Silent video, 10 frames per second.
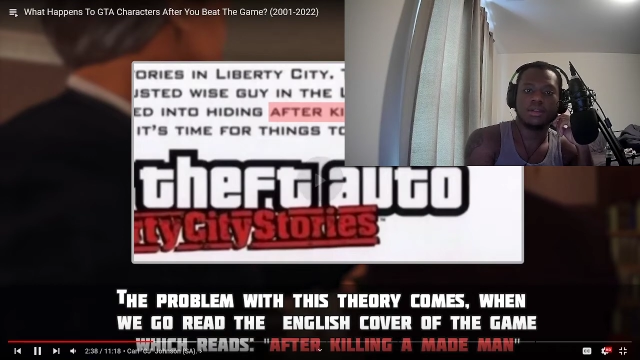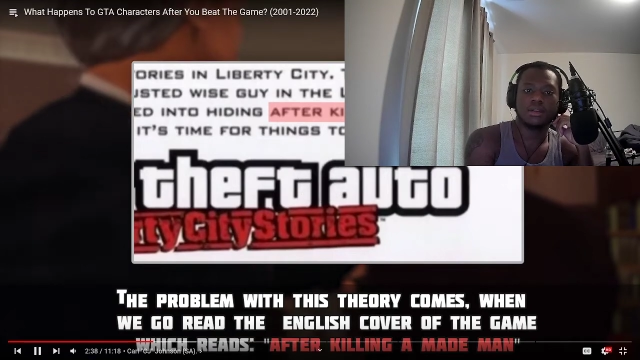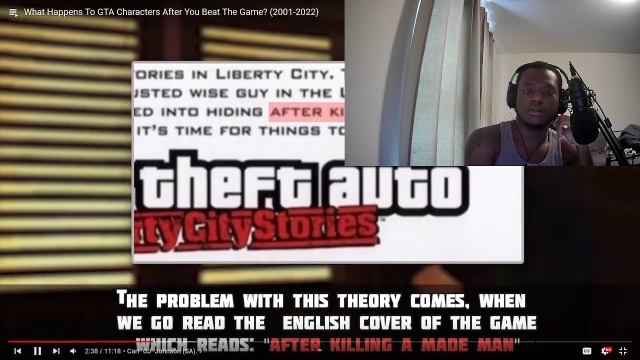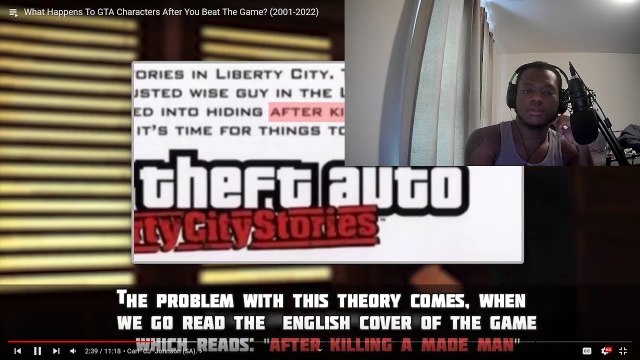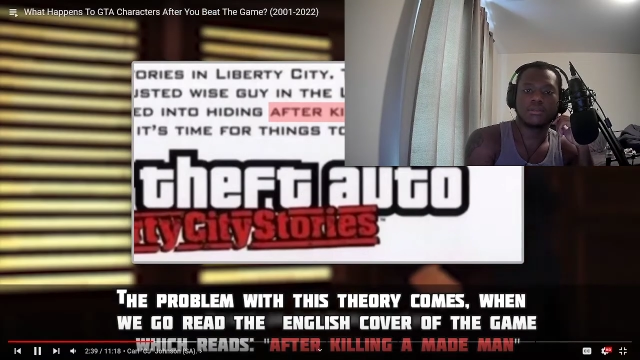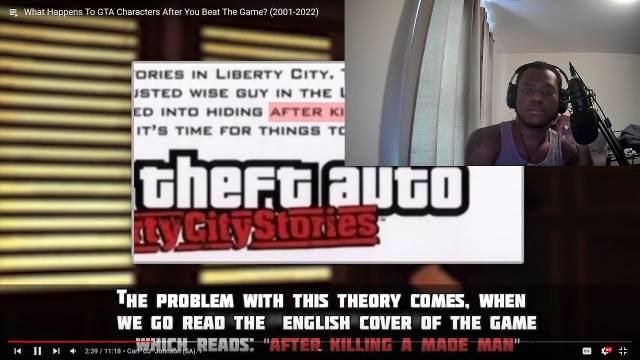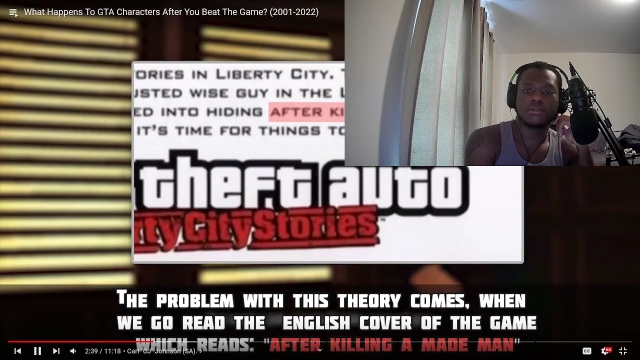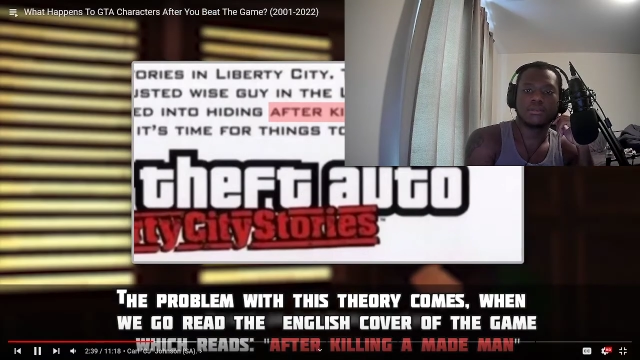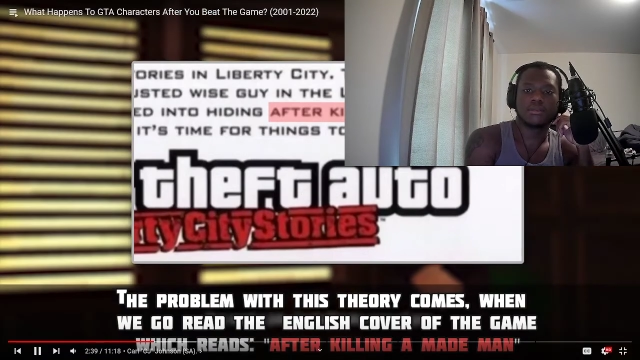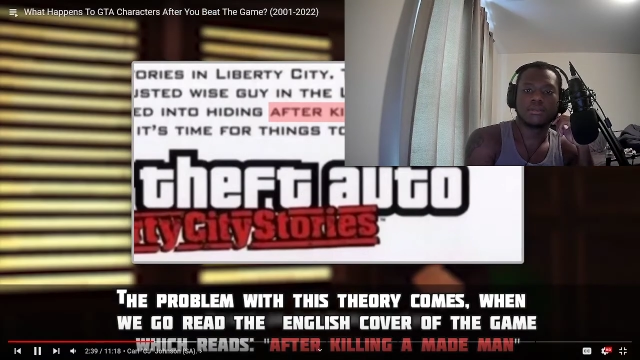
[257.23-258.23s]

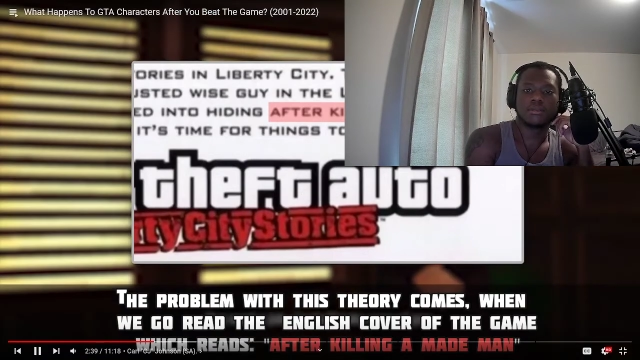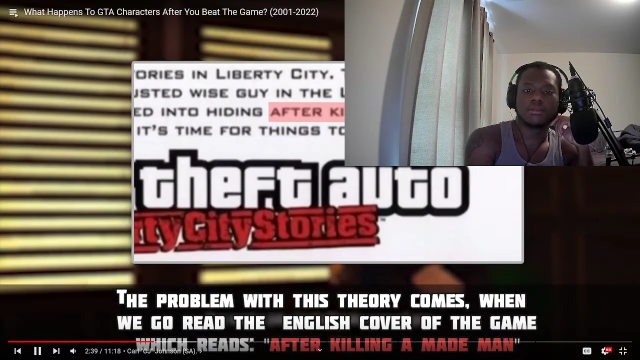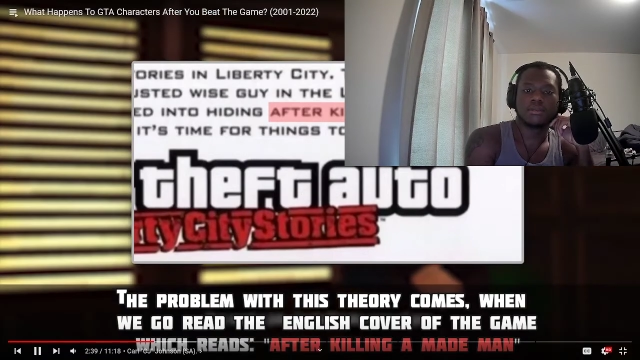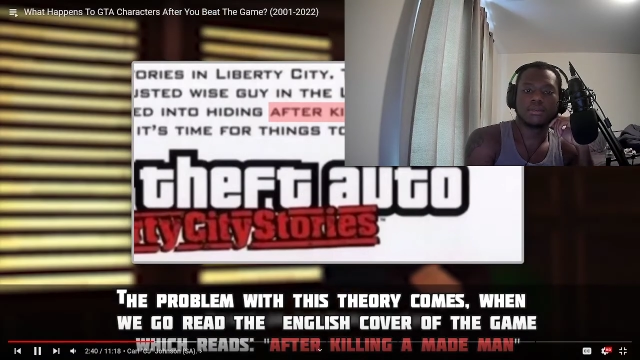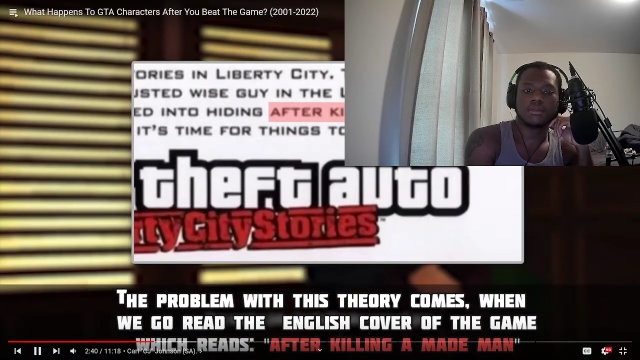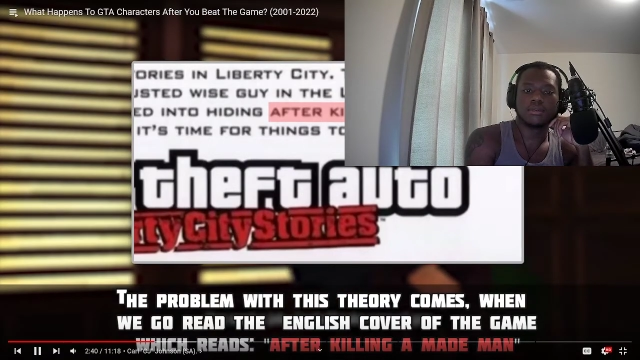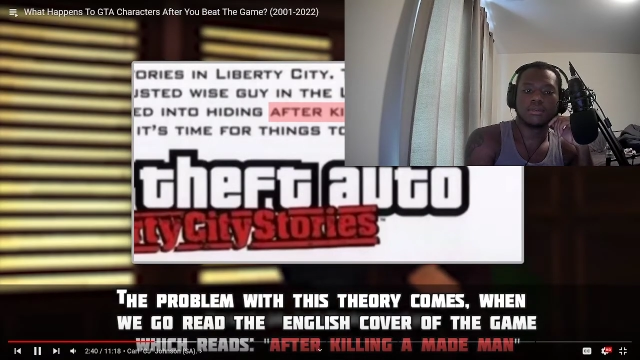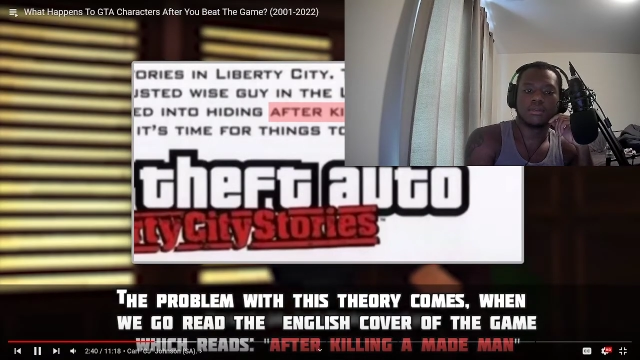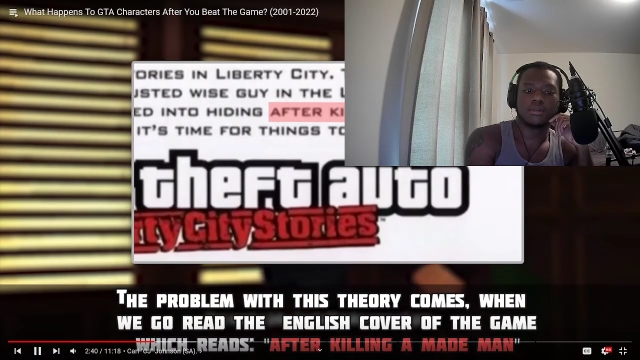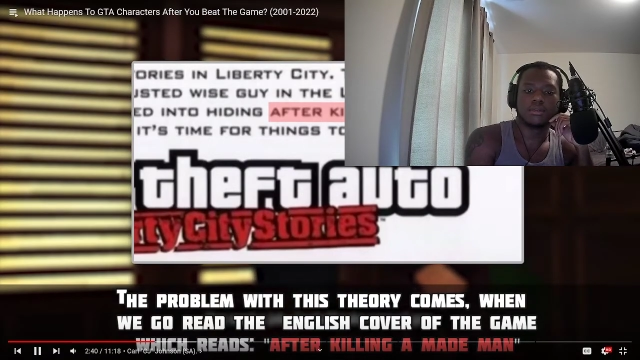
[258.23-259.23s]

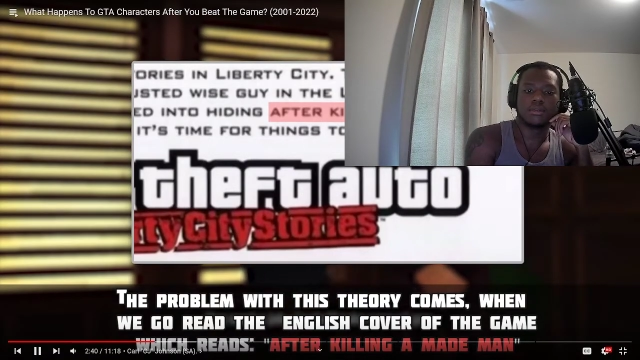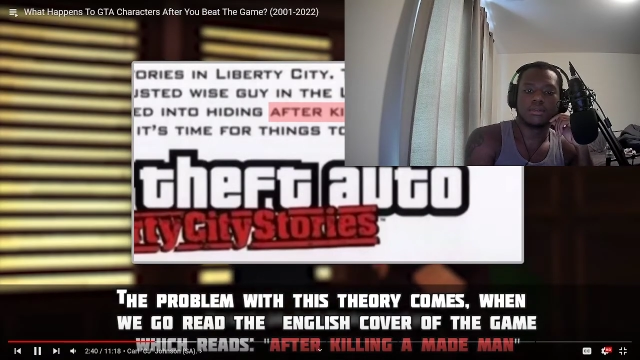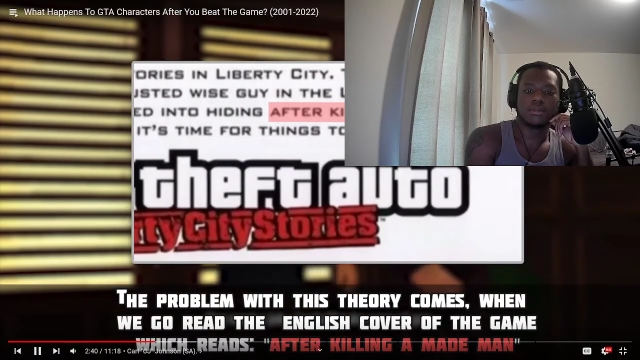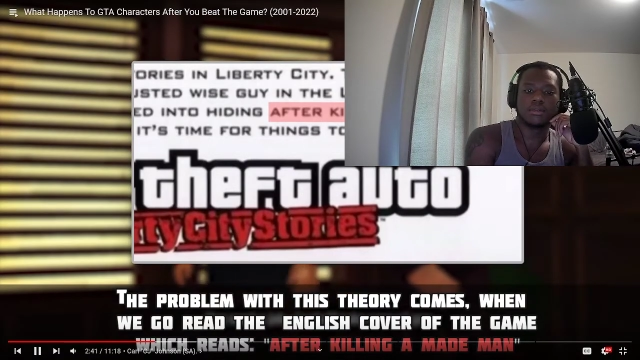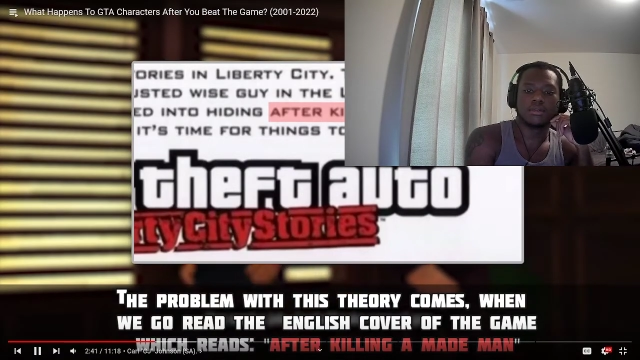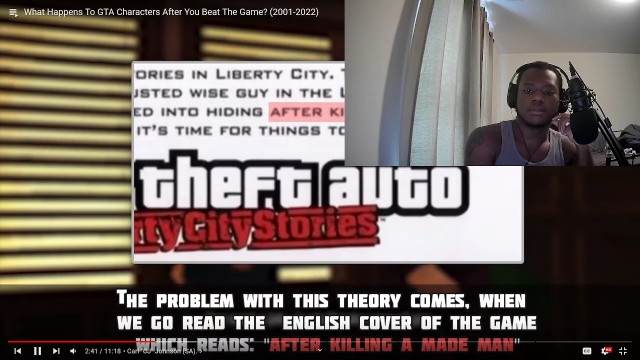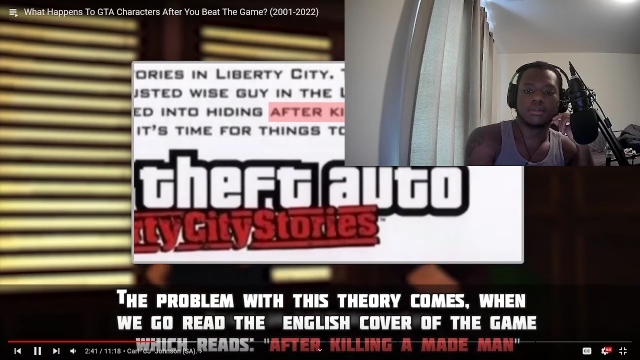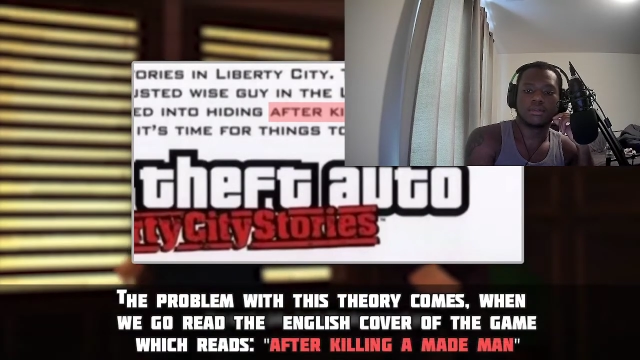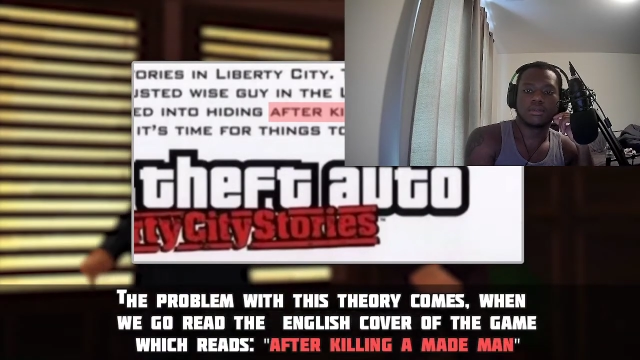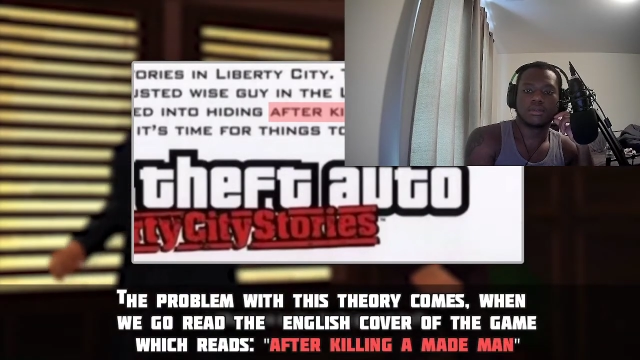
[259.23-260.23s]

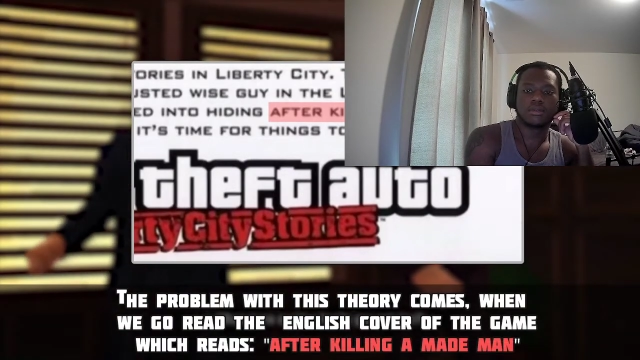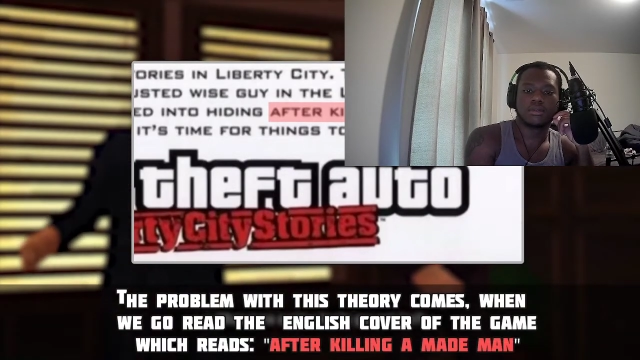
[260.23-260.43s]
Nobody speaks.